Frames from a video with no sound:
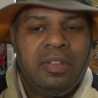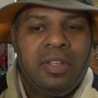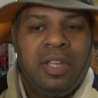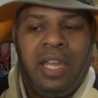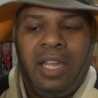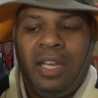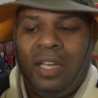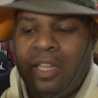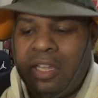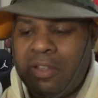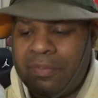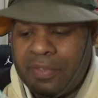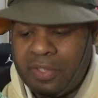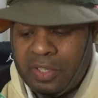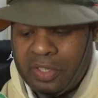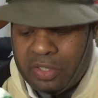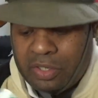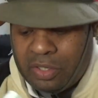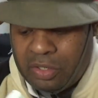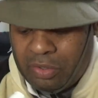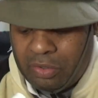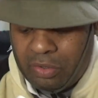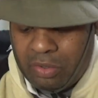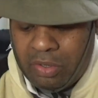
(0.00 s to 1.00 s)
I love this
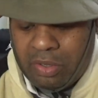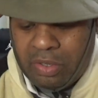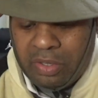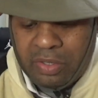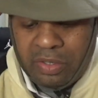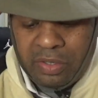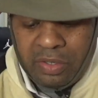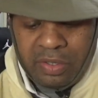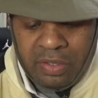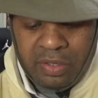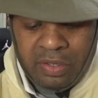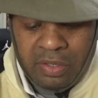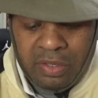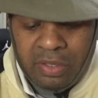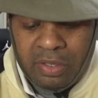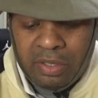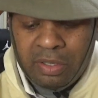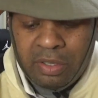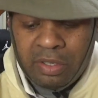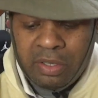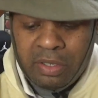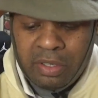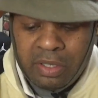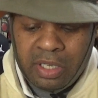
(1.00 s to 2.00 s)
shoe.
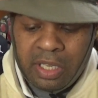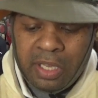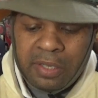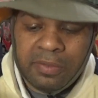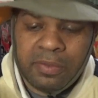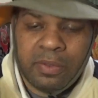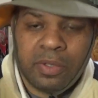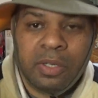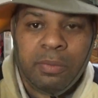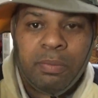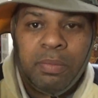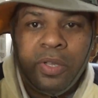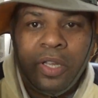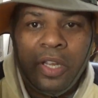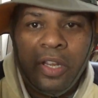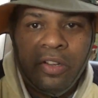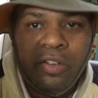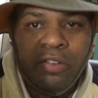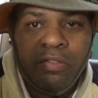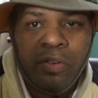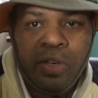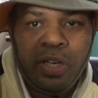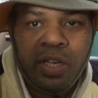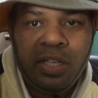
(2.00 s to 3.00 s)
Comes with a pair
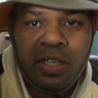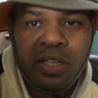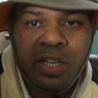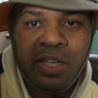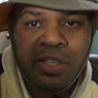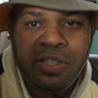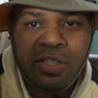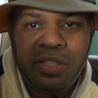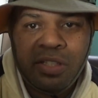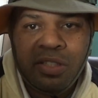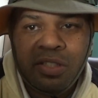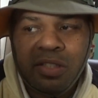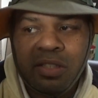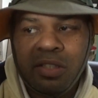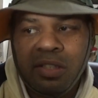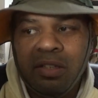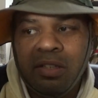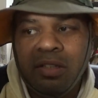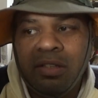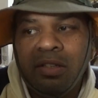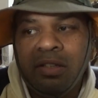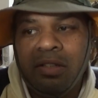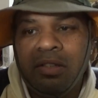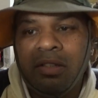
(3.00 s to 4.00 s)
of green laces.
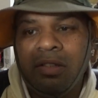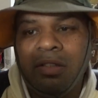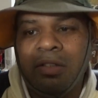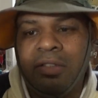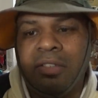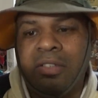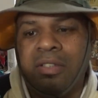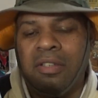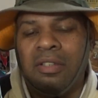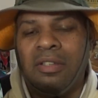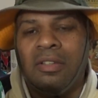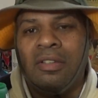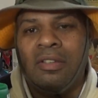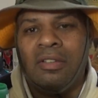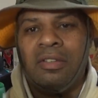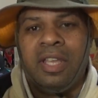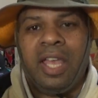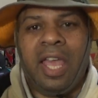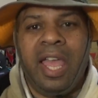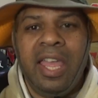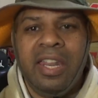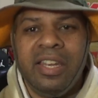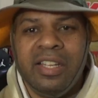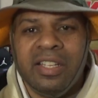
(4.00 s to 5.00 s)

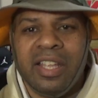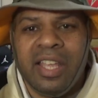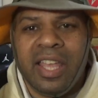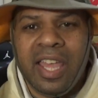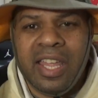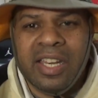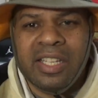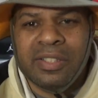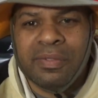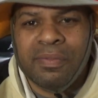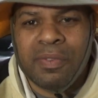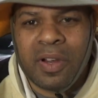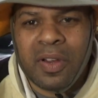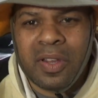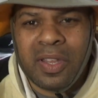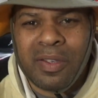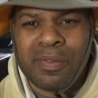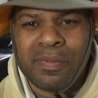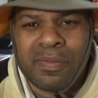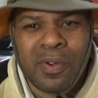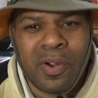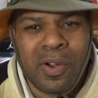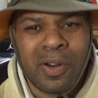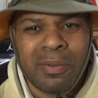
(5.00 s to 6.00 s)
And it's very
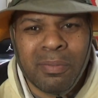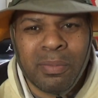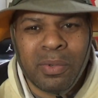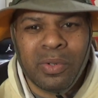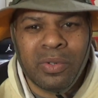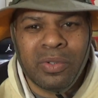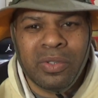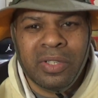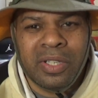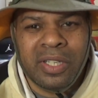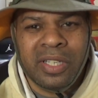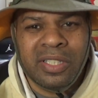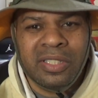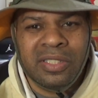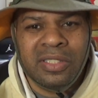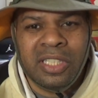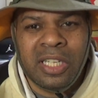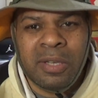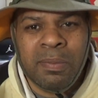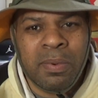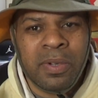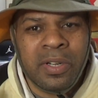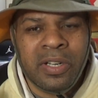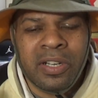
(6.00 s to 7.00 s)
affordable. It's
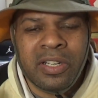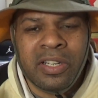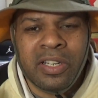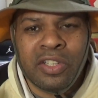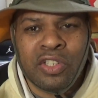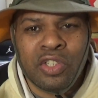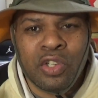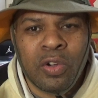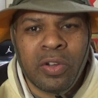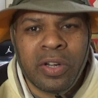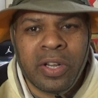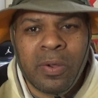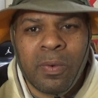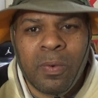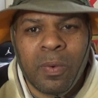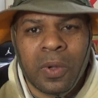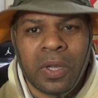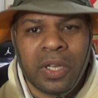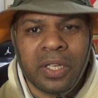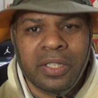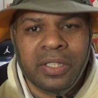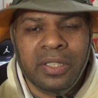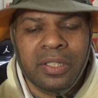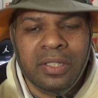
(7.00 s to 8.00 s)
cheaper than the Jordan
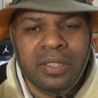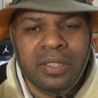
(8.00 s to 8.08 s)
1.